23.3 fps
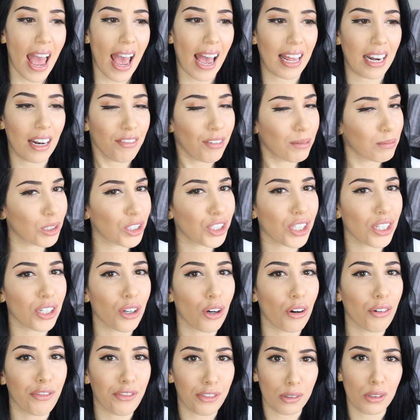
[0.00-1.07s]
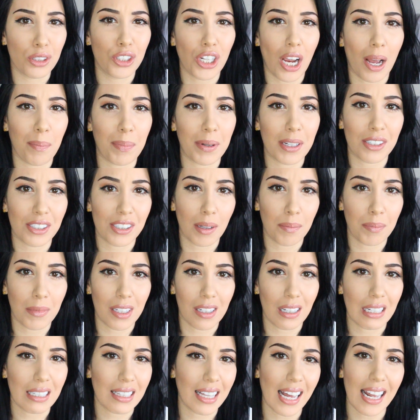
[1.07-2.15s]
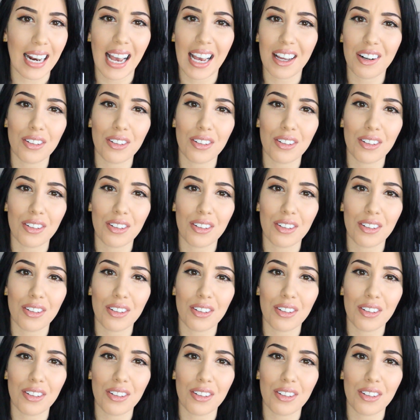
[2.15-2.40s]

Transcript: and if I'm just gonna go food shopping or something like that,